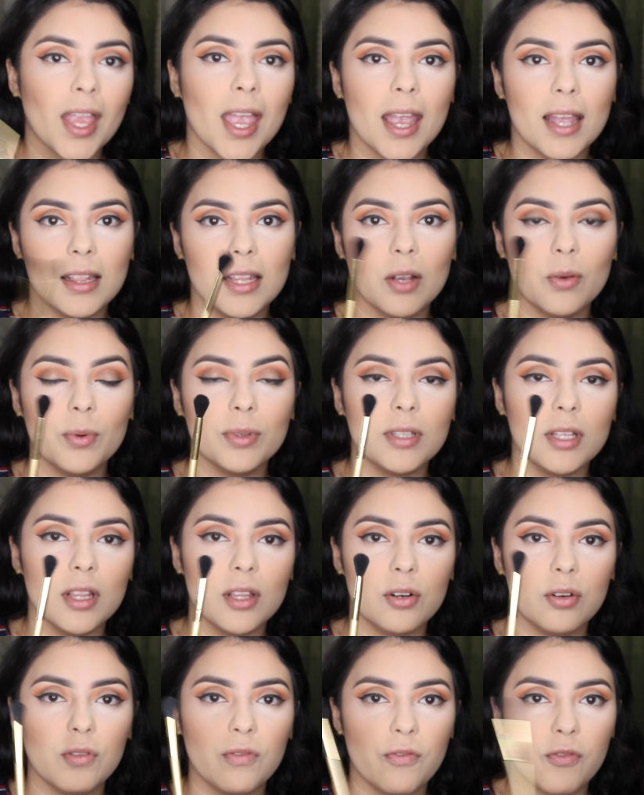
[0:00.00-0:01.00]
And then with the
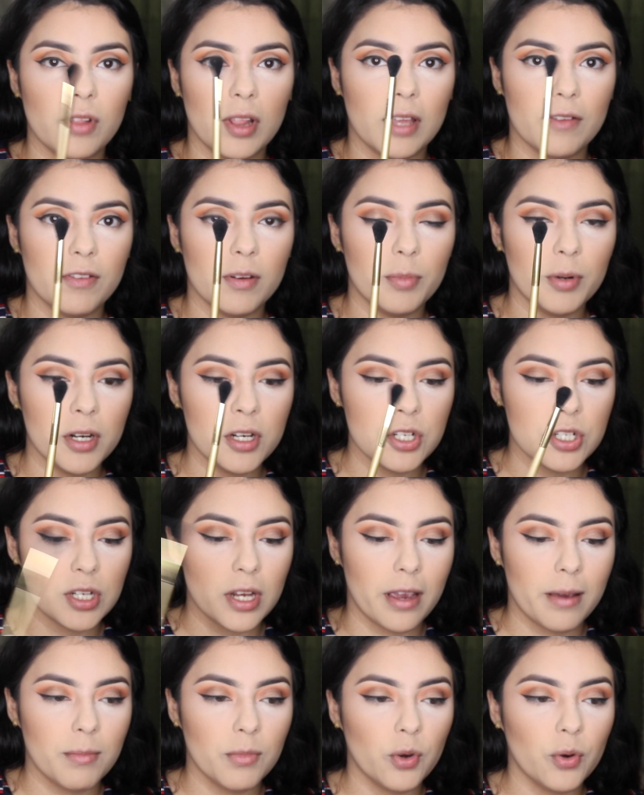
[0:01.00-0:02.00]
little fluffy brush,
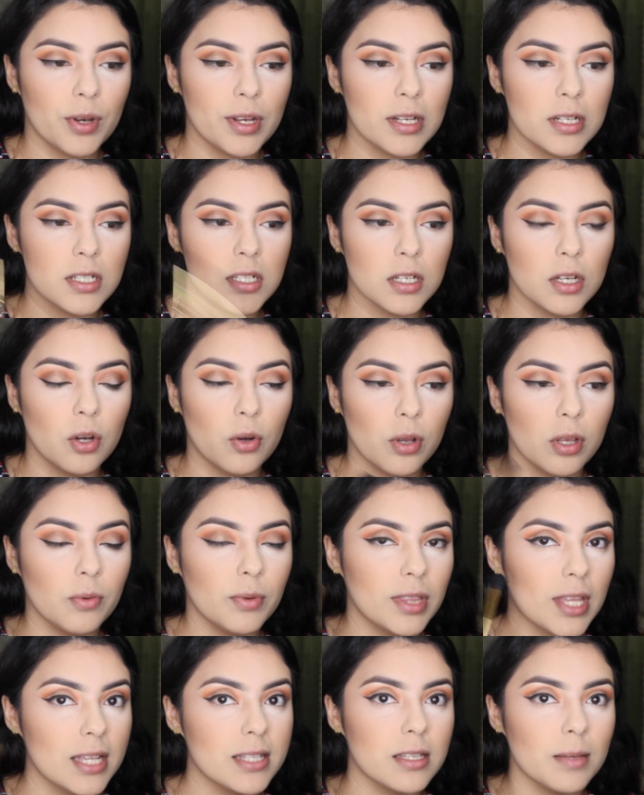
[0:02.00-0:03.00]
I'm going to go in
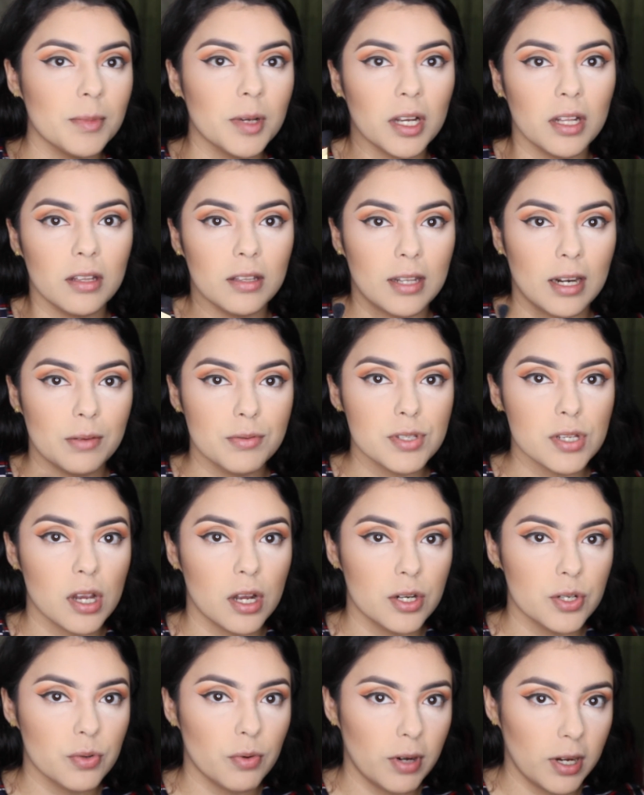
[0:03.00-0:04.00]
with that same color that I was
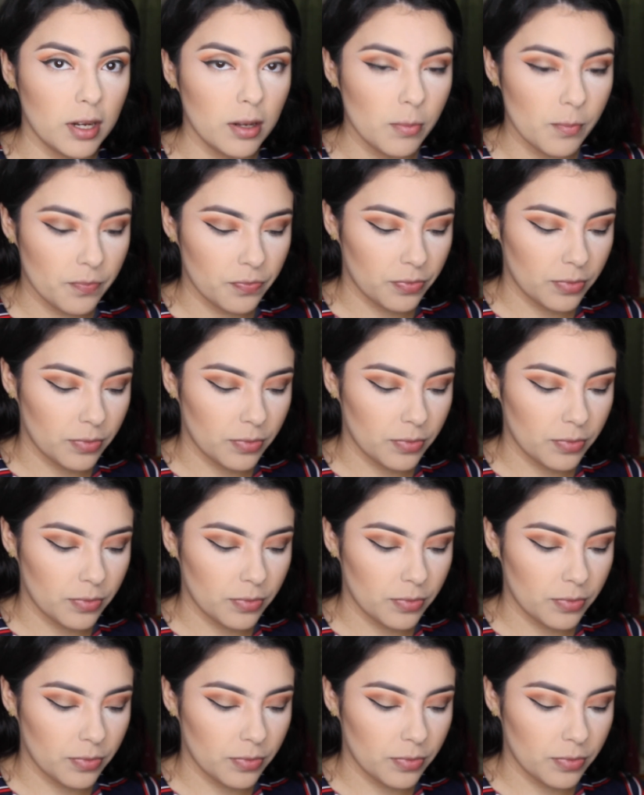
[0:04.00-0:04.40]
contouring.